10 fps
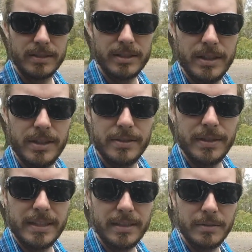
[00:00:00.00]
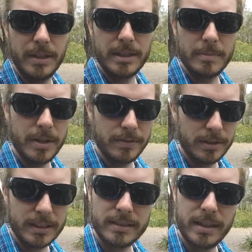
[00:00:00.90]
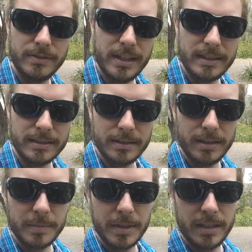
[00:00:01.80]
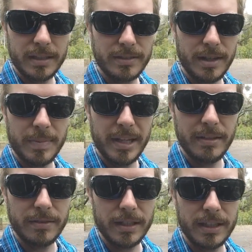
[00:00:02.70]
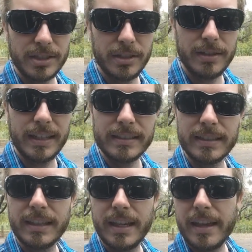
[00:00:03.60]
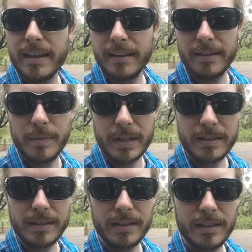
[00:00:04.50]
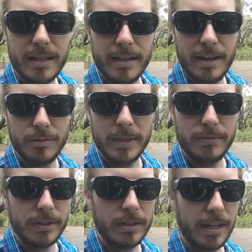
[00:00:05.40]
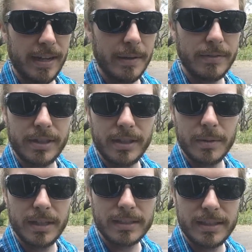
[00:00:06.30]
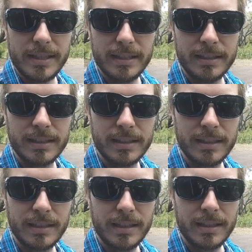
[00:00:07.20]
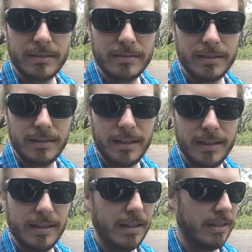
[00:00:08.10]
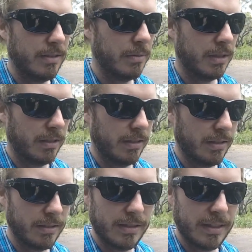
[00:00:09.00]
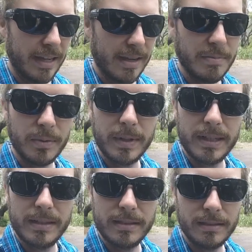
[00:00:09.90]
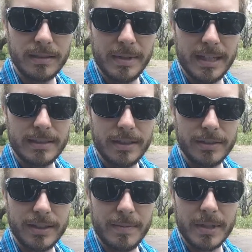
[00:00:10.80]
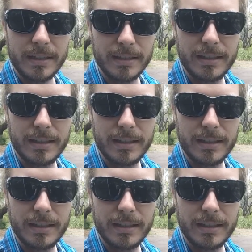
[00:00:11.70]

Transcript: So the reason Ronnie's moving all his stuff out is because I'm going to jump in a ride shotgun, and we're going to have a bit of a look at how everything works in here and what goes on in the cab when the man's not on camera.